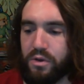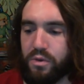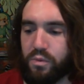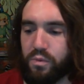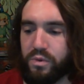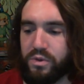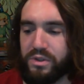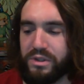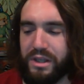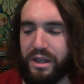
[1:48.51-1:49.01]

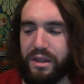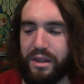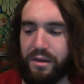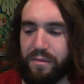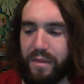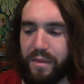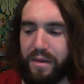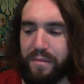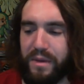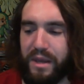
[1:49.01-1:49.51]
which is I think
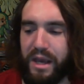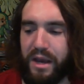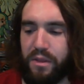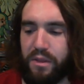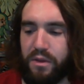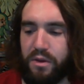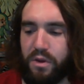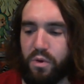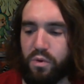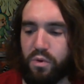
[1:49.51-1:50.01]
maybe how
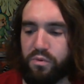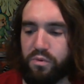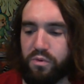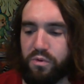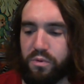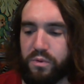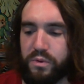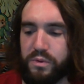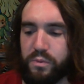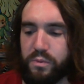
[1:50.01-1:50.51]
the old
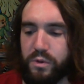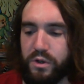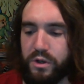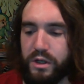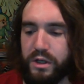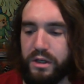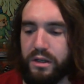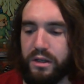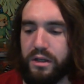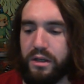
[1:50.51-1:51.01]
rule was
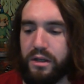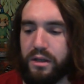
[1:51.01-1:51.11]
worded,